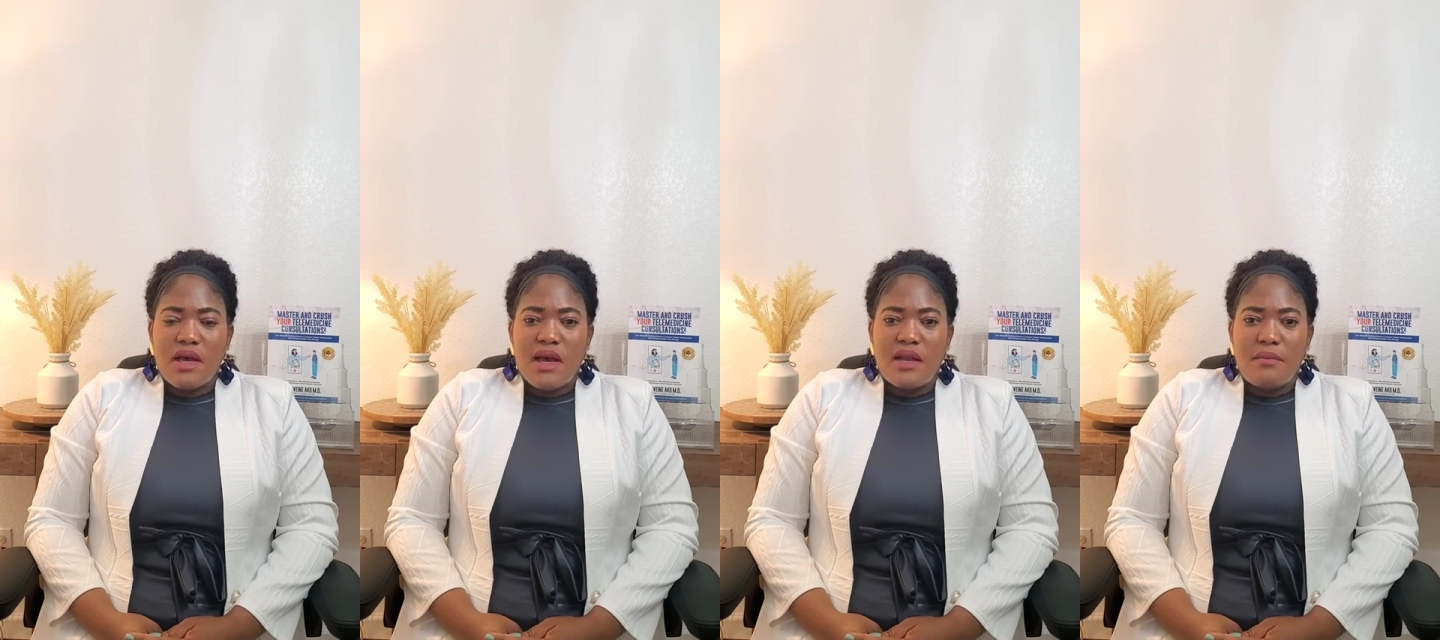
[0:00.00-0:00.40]

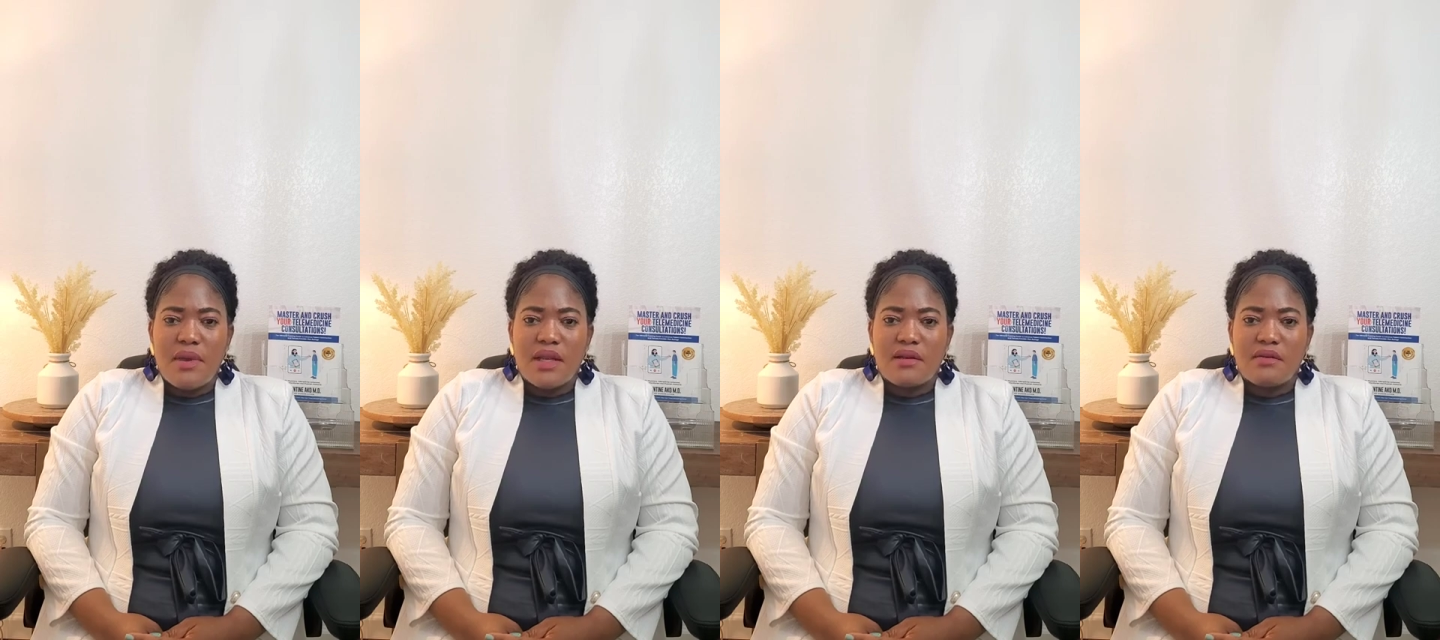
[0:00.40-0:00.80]
and a
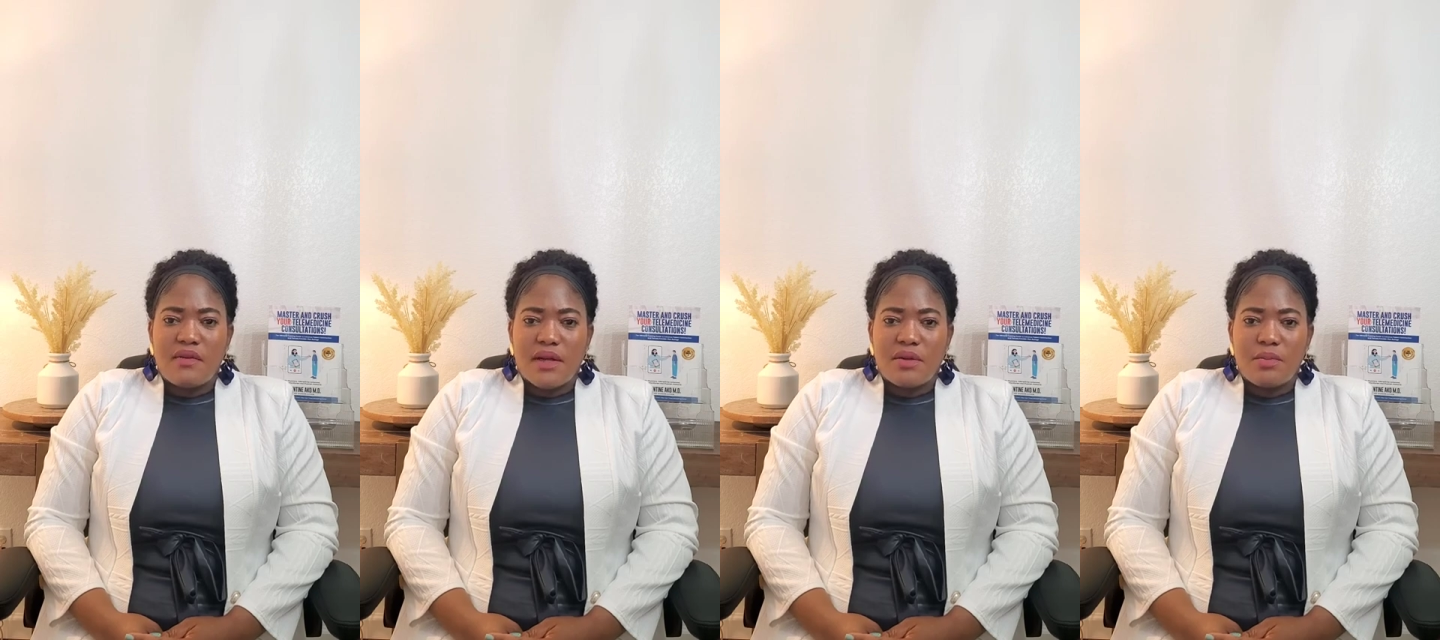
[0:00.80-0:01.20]
medical
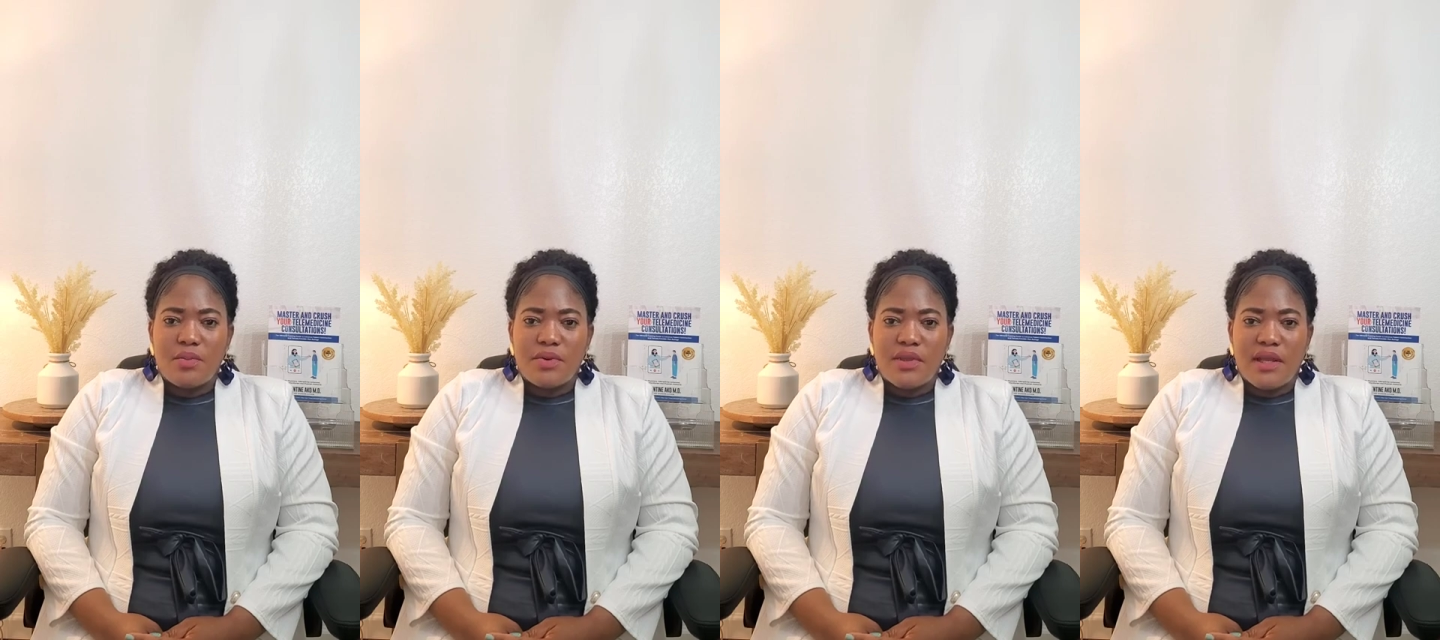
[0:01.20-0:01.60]
record
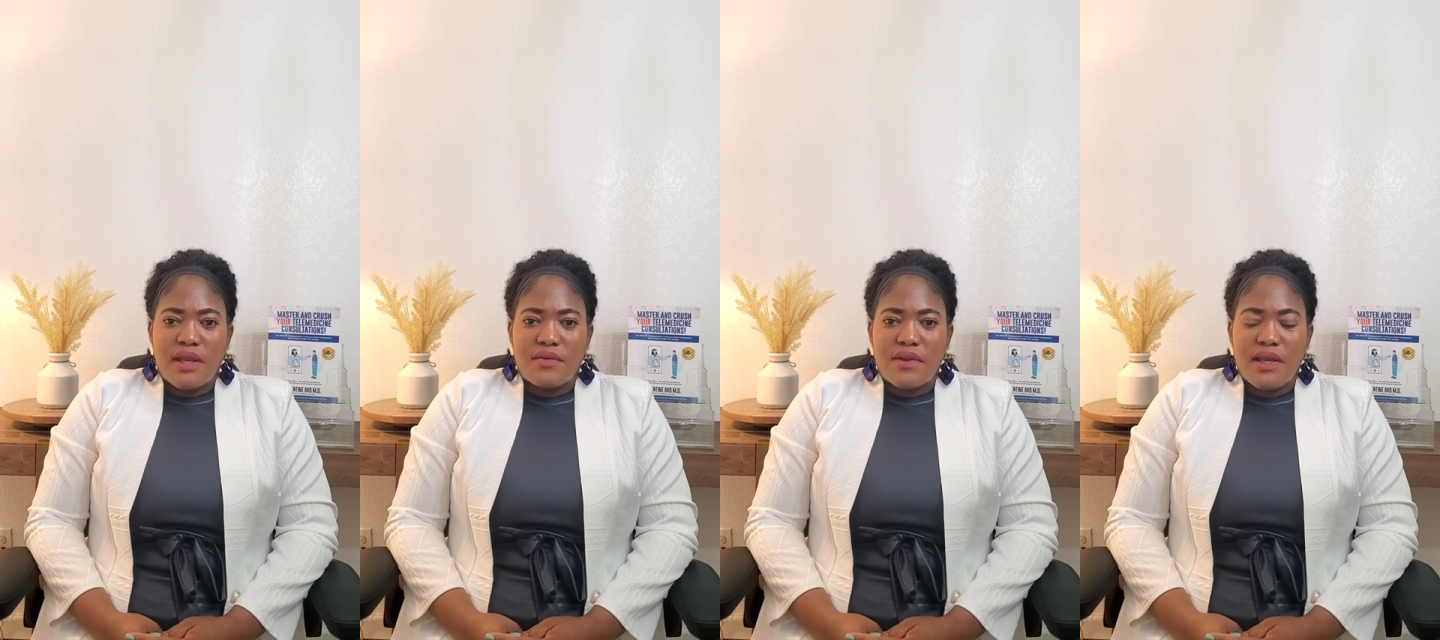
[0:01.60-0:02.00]
book that I
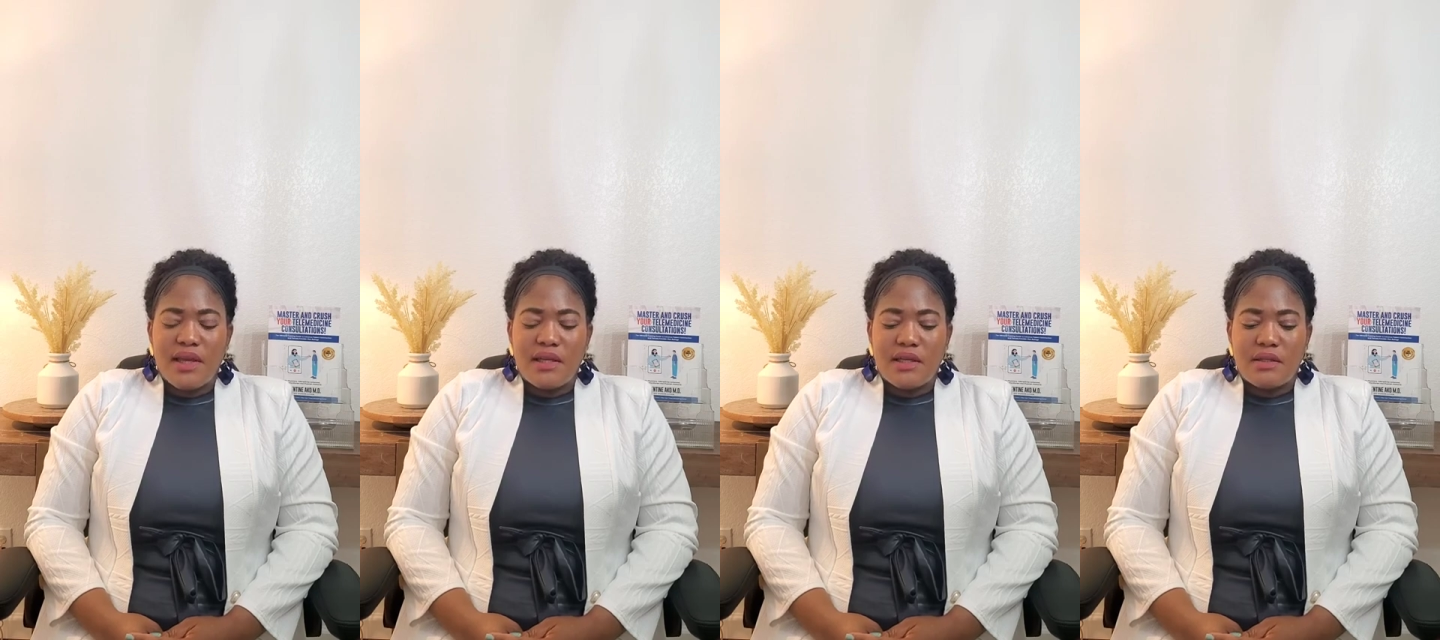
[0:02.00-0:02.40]

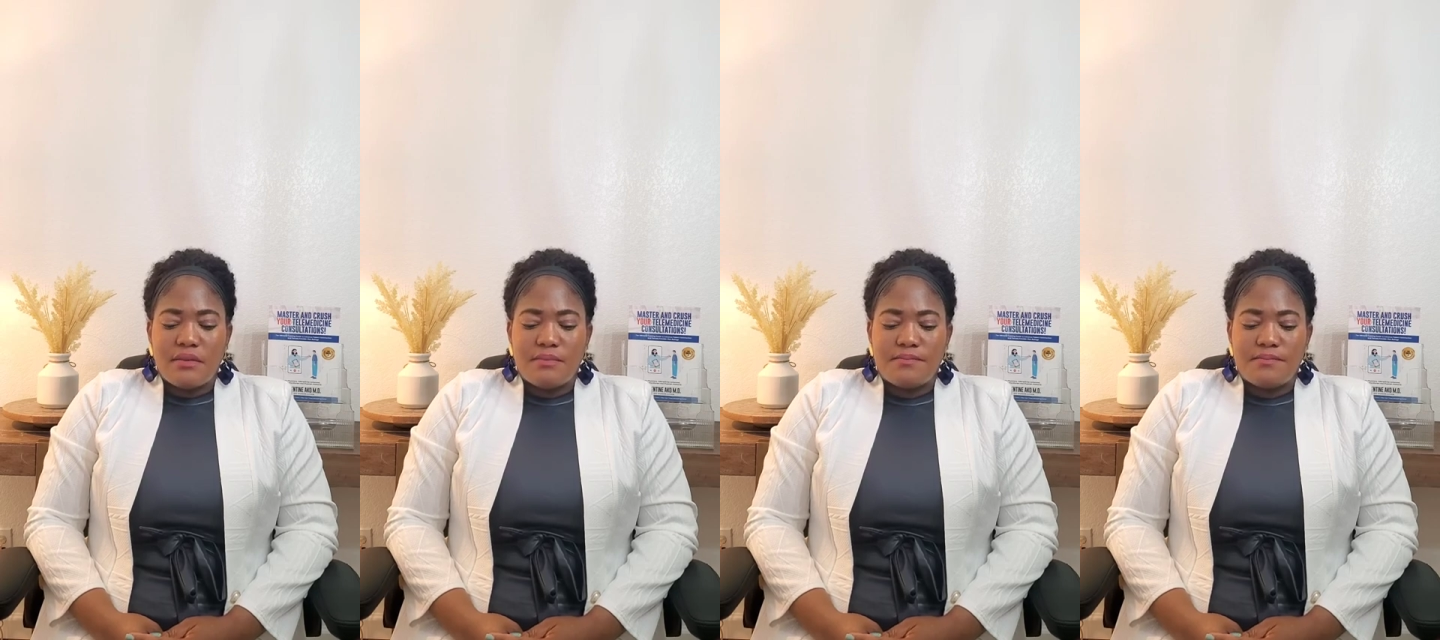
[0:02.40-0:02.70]
created.